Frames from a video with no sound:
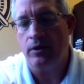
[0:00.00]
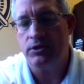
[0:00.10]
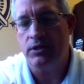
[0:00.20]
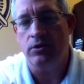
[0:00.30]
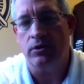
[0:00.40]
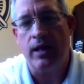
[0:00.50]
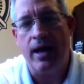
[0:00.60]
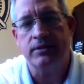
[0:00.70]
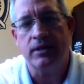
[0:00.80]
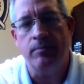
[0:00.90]
our senior
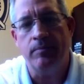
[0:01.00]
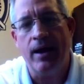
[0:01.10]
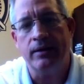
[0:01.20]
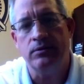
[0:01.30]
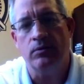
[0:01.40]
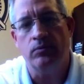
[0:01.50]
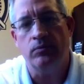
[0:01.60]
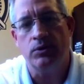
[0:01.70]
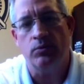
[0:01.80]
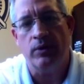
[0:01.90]
class coming back to
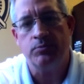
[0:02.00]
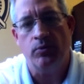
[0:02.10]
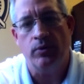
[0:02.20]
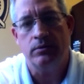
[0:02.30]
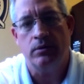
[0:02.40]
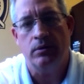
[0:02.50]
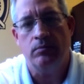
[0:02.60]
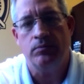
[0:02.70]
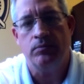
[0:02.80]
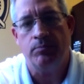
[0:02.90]
to West Point to
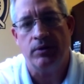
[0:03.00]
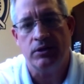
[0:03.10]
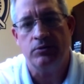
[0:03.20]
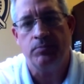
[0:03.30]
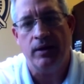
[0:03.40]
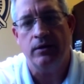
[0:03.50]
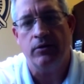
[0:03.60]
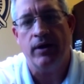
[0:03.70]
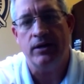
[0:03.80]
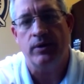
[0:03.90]
to participate in a
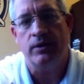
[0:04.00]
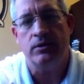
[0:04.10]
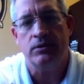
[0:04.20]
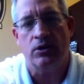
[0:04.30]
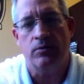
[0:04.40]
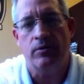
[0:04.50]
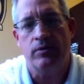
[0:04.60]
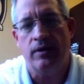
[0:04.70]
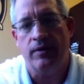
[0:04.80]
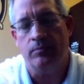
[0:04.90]
graduation
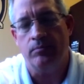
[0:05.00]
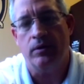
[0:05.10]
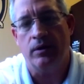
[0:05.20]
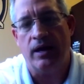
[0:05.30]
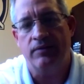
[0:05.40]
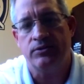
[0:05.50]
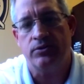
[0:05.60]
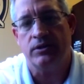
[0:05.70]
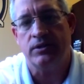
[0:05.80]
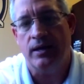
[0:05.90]
ceremony. I think a lot of us are
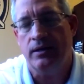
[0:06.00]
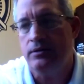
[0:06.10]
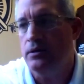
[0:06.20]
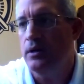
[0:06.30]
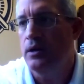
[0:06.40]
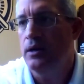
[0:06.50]
excited to